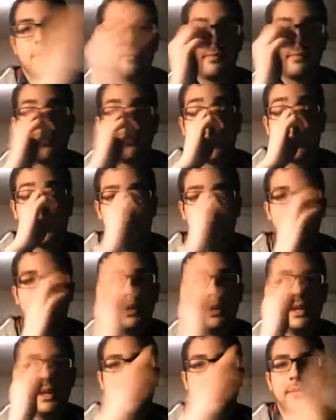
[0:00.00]

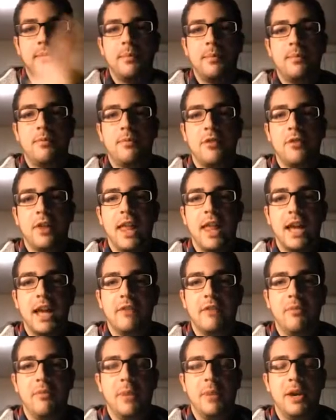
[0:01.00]
swooping and, for
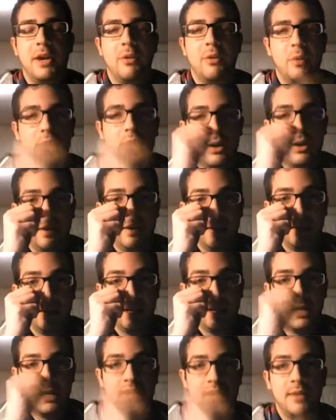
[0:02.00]
lack of a better word,
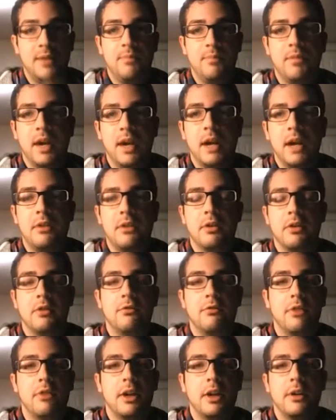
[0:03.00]
Aether
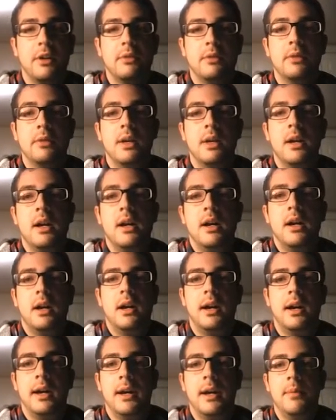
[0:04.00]
flow,
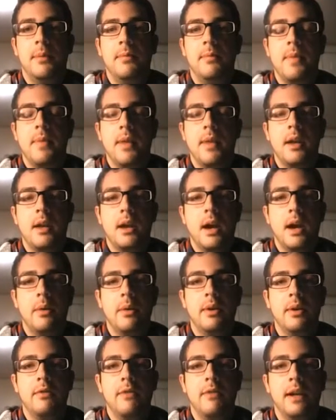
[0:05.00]

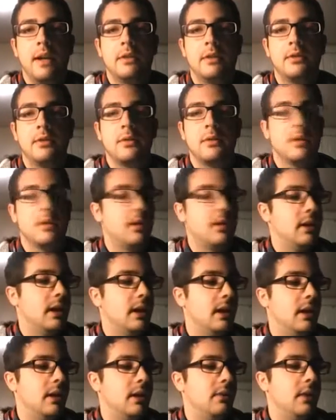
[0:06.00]
how it affects
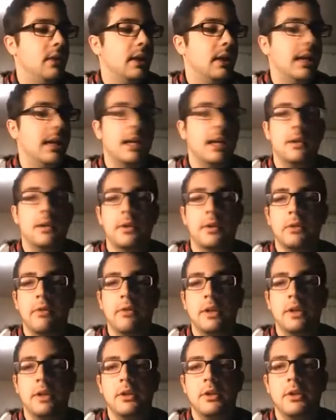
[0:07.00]
the land and the
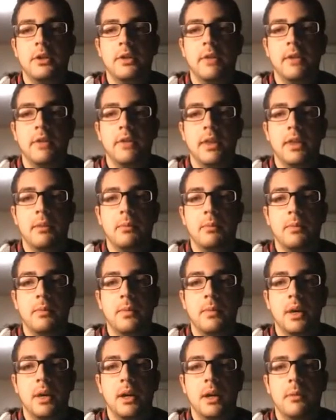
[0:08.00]
creatures and everything,
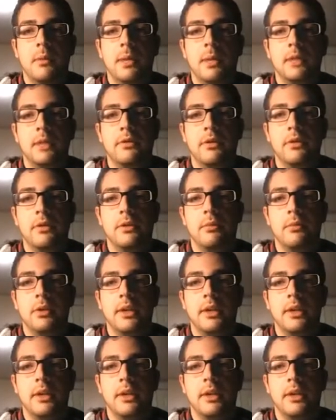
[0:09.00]
makes for some really